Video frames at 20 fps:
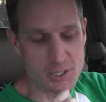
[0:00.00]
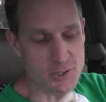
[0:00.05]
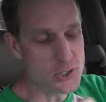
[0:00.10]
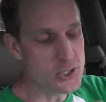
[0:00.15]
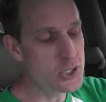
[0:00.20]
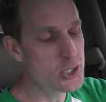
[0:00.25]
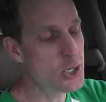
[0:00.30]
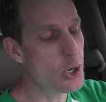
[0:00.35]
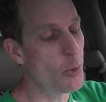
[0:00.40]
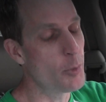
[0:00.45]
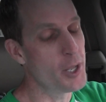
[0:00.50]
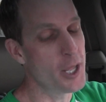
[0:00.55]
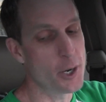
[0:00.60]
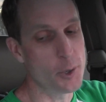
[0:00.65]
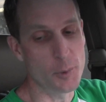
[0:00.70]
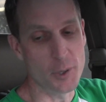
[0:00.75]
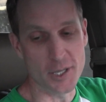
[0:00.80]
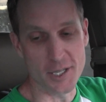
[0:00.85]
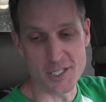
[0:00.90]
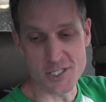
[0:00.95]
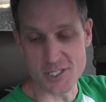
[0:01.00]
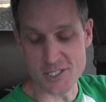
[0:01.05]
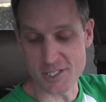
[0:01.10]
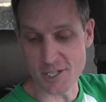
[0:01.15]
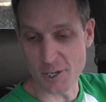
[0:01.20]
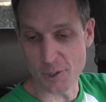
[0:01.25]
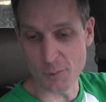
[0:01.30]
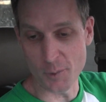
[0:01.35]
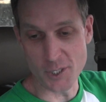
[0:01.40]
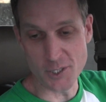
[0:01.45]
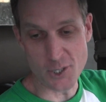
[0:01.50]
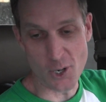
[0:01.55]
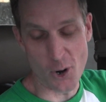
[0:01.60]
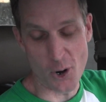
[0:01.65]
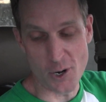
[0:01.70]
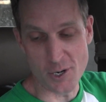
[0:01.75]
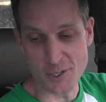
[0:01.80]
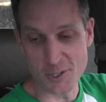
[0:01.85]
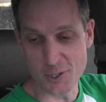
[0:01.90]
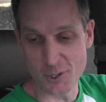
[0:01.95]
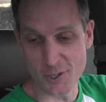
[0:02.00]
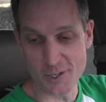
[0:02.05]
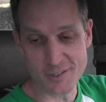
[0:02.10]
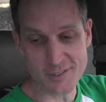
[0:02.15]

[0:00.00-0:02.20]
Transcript: And there's so many other religions that are retarded too.